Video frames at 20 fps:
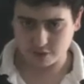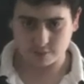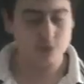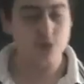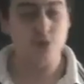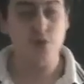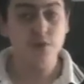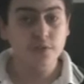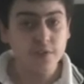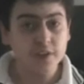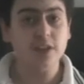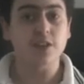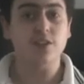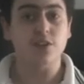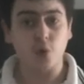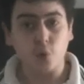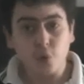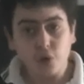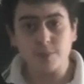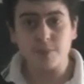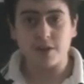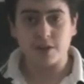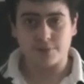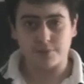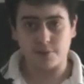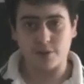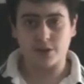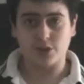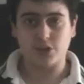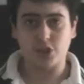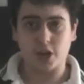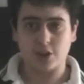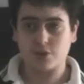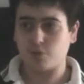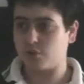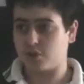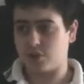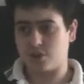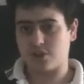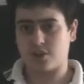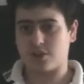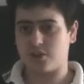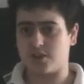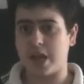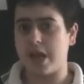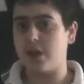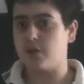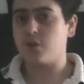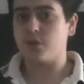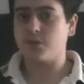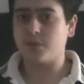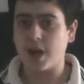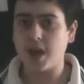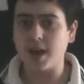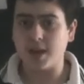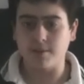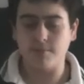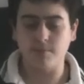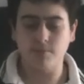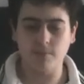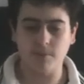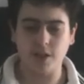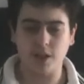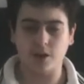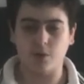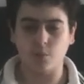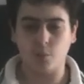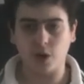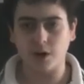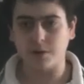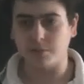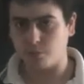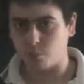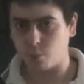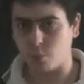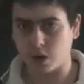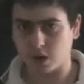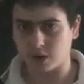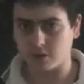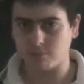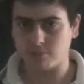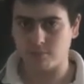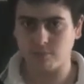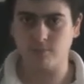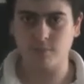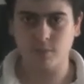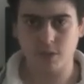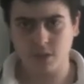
or something? Do you think it's going to be a franchise, or just a standoff game, like a one